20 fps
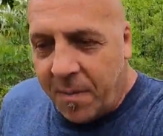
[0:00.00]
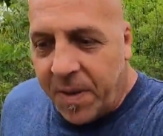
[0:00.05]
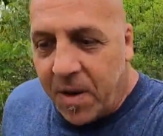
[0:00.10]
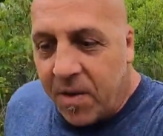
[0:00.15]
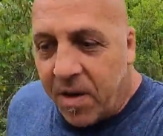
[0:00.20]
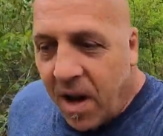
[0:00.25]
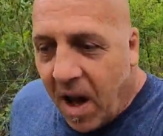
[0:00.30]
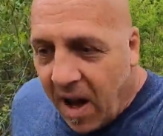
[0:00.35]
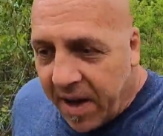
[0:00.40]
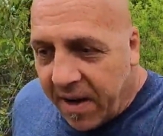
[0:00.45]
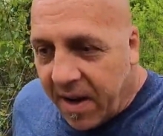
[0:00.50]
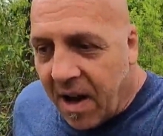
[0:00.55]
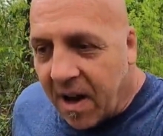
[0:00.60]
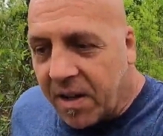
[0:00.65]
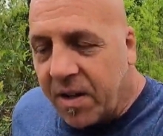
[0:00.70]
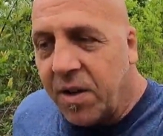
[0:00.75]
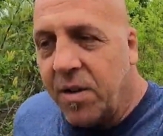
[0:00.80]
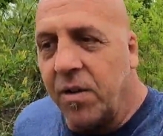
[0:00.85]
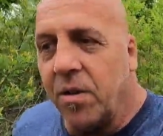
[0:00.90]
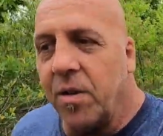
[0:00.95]
They're not
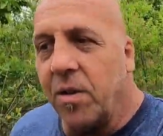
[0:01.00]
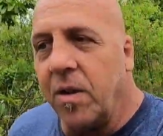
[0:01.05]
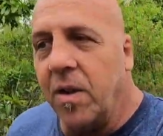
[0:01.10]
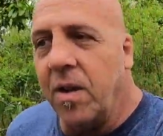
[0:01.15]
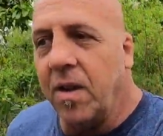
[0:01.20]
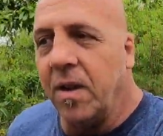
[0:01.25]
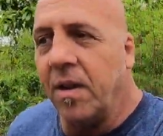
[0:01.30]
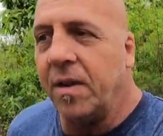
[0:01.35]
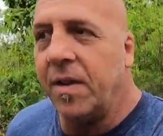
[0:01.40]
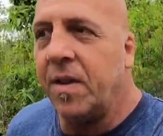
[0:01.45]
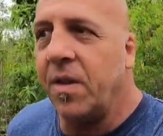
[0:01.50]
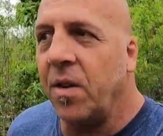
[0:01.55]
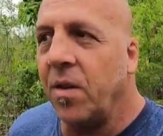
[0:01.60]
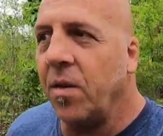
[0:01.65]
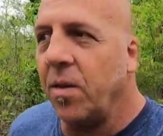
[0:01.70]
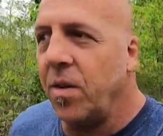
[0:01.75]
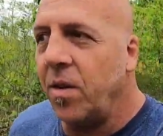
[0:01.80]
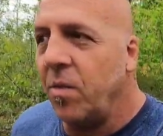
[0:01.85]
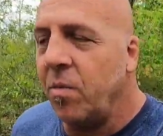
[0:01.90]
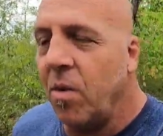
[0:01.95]
nocturnal,
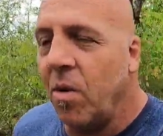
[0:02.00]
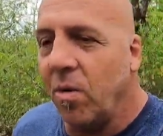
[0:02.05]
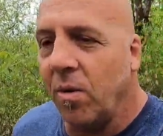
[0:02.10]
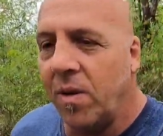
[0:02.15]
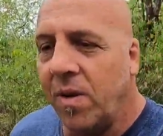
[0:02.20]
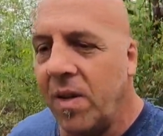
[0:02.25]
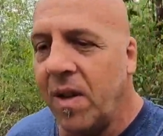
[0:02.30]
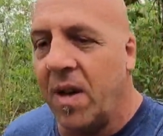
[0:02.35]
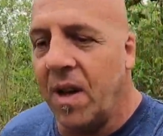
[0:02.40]
so you won't,